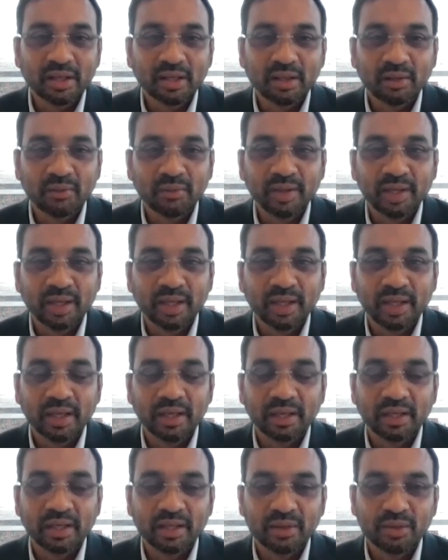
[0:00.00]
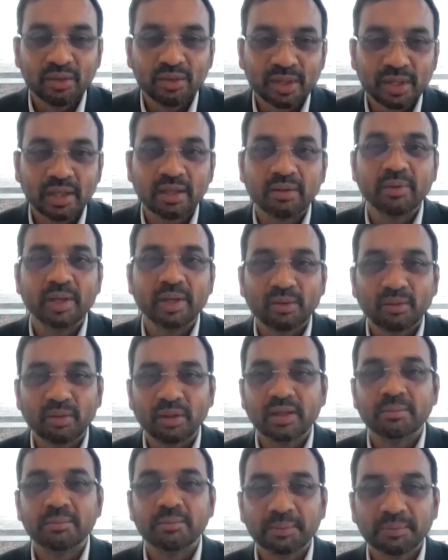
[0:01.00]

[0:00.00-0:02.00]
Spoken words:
or we'll create a new shed, we'll have to come.